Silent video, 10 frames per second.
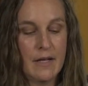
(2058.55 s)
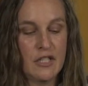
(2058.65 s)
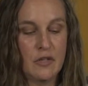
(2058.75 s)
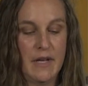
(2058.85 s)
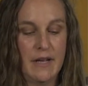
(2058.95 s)

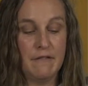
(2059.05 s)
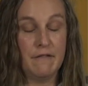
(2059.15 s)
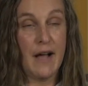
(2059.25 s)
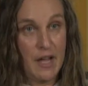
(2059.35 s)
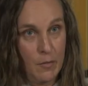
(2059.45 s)
to be a
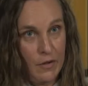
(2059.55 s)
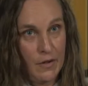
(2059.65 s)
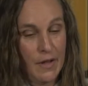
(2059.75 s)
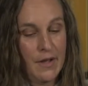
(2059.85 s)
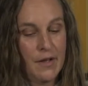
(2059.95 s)

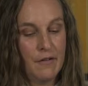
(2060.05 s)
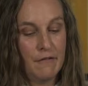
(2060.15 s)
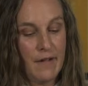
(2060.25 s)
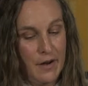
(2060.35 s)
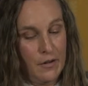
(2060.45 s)
viable,
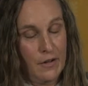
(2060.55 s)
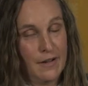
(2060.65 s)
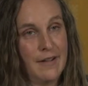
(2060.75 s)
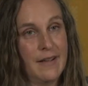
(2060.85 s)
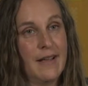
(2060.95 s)
vital,